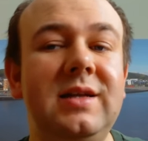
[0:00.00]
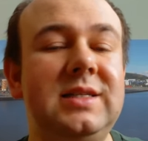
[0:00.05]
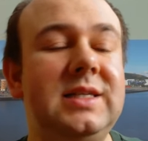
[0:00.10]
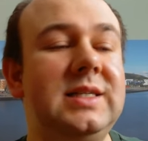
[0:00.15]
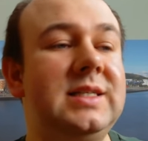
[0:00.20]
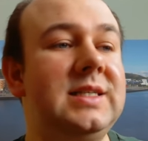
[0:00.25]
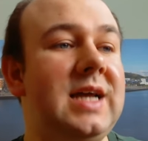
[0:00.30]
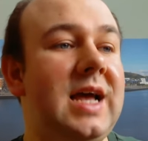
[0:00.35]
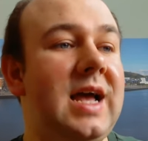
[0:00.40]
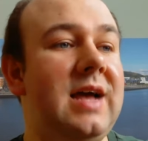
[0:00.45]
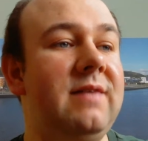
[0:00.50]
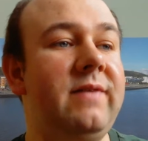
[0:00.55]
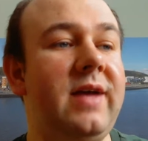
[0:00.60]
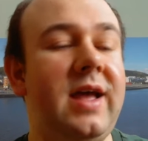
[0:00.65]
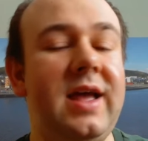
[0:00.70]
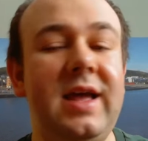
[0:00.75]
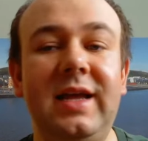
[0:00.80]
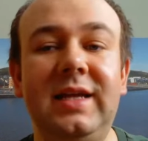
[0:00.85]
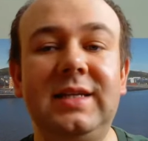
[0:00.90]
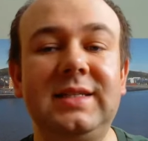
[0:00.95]
didn't have
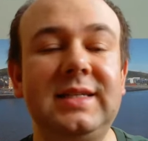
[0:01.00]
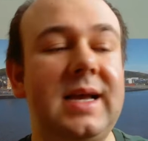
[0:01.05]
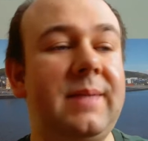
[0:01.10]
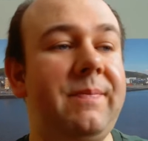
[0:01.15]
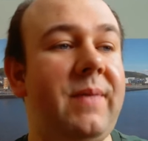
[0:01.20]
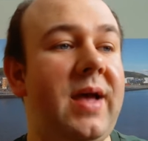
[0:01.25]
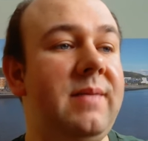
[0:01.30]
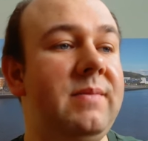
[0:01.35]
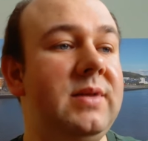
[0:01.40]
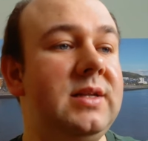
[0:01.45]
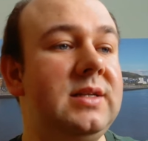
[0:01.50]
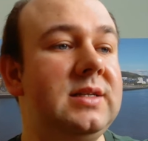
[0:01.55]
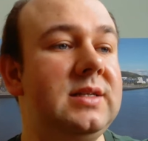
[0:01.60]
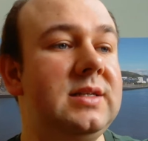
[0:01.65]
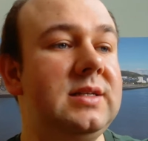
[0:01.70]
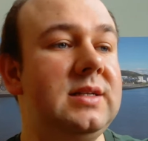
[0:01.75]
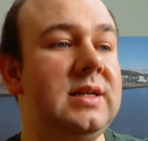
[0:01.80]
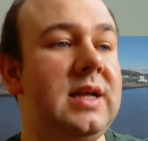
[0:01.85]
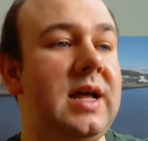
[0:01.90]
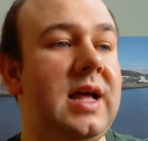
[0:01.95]
a S E G payment
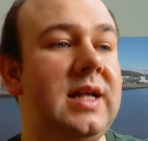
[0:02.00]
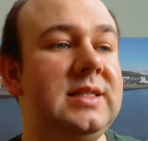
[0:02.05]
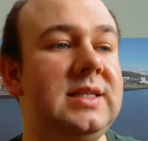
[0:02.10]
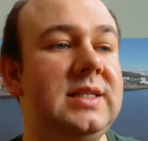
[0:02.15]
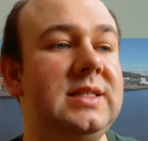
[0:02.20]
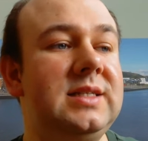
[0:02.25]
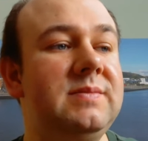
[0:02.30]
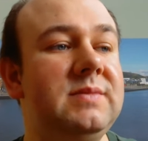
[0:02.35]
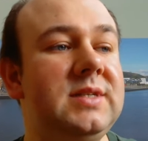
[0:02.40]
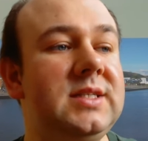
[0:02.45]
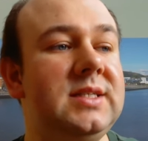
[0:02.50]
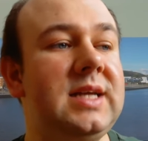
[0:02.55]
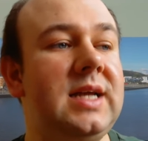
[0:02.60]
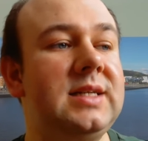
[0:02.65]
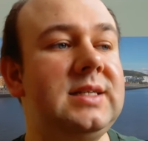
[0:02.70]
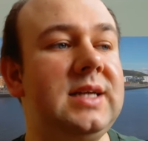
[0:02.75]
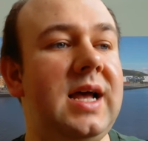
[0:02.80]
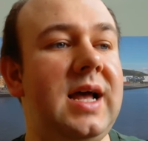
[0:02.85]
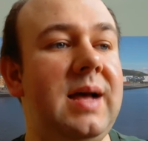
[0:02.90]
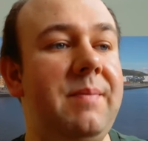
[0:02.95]
uh, system
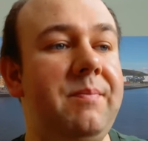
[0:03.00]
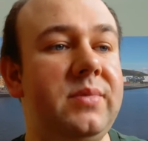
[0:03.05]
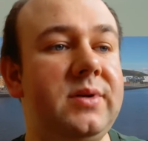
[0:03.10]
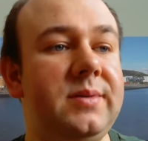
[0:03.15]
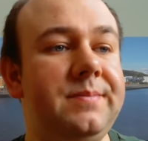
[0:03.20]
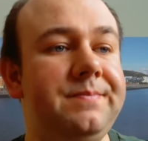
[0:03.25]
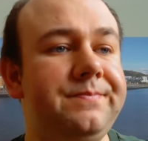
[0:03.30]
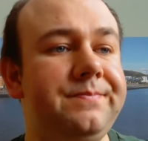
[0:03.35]
set up.